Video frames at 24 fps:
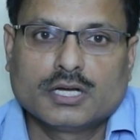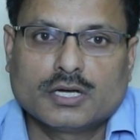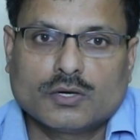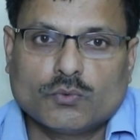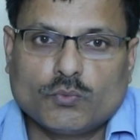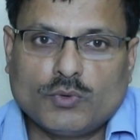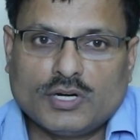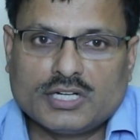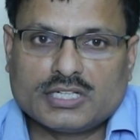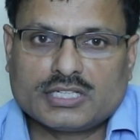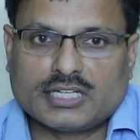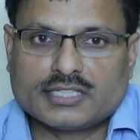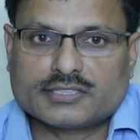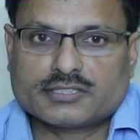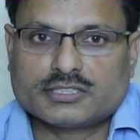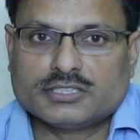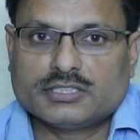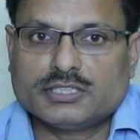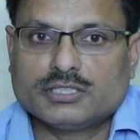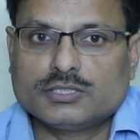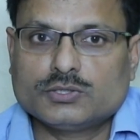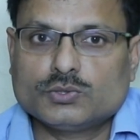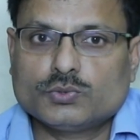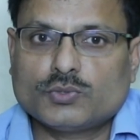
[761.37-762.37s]
One case
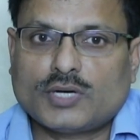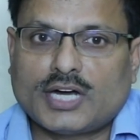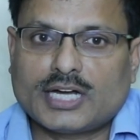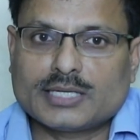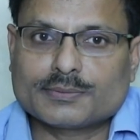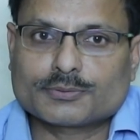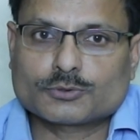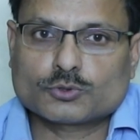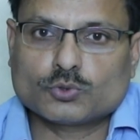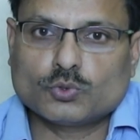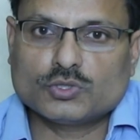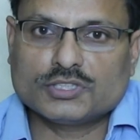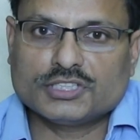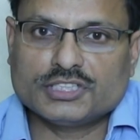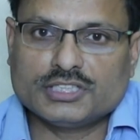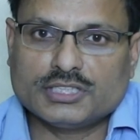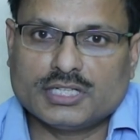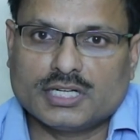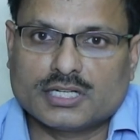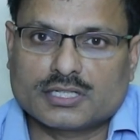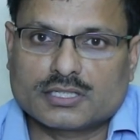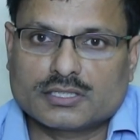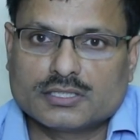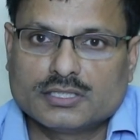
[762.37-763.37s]
scenario I have shown
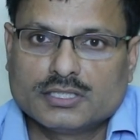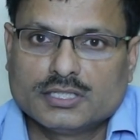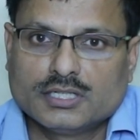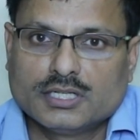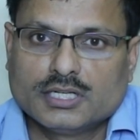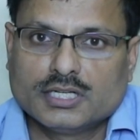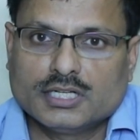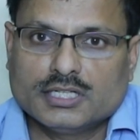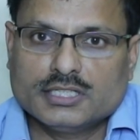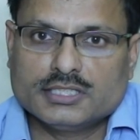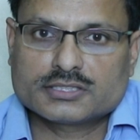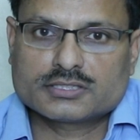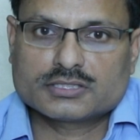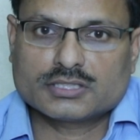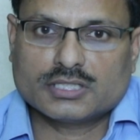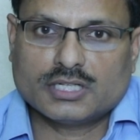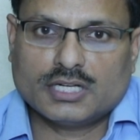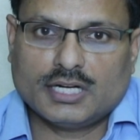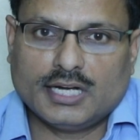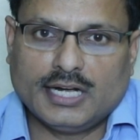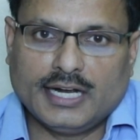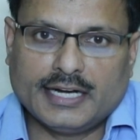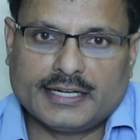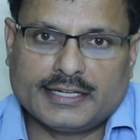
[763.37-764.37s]
here is
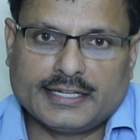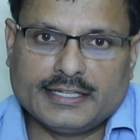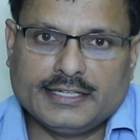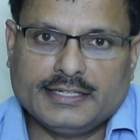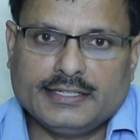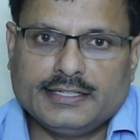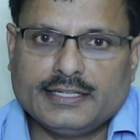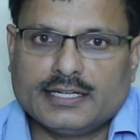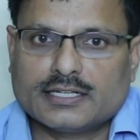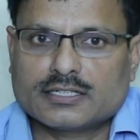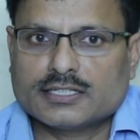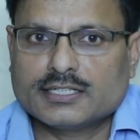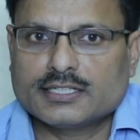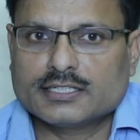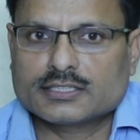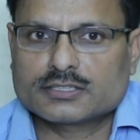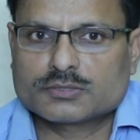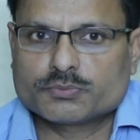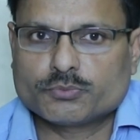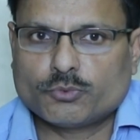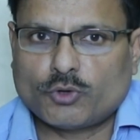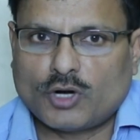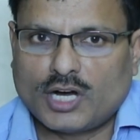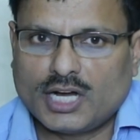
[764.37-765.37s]
18-year
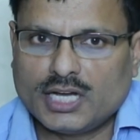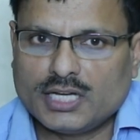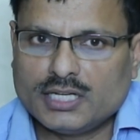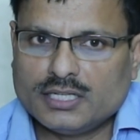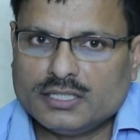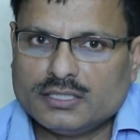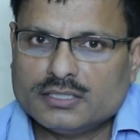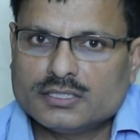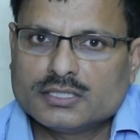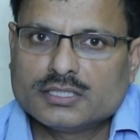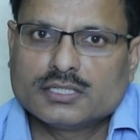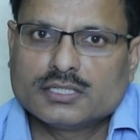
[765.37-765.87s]
age boy